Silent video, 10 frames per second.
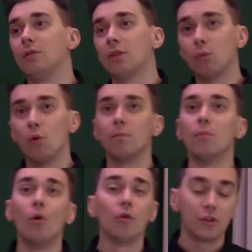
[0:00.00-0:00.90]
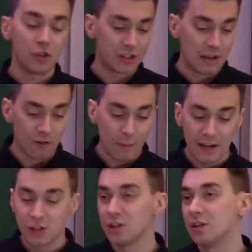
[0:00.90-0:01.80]
If they want more than just
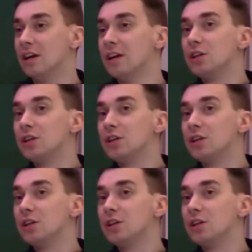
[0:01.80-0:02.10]
information,